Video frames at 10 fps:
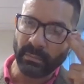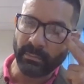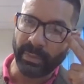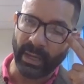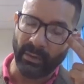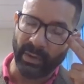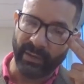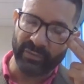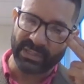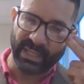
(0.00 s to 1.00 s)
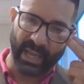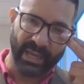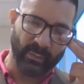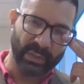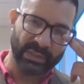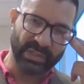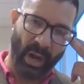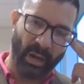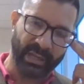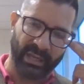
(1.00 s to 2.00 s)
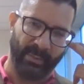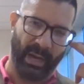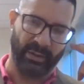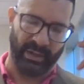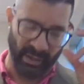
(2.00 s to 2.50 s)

but I don't ever see anyone talking about it.